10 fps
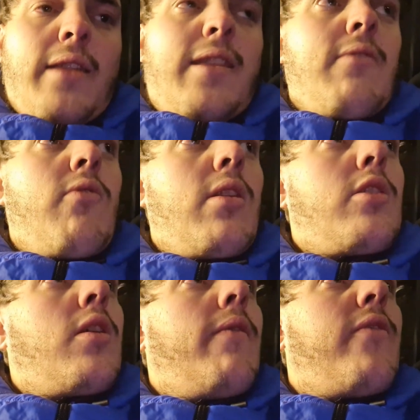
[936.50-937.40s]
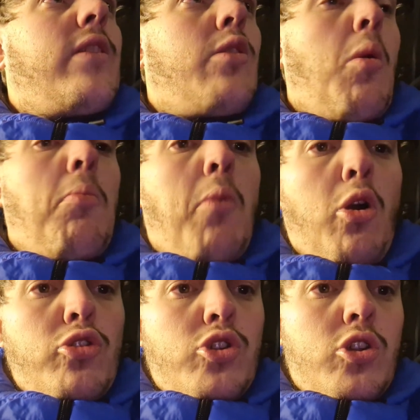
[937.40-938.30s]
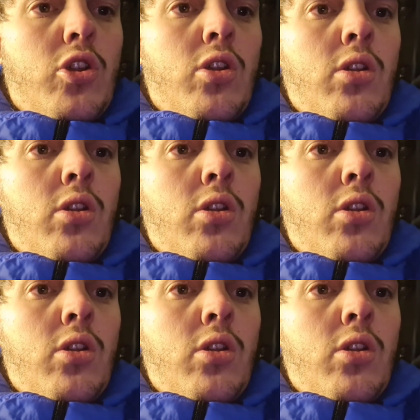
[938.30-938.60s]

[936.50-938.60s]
I didn't really video much.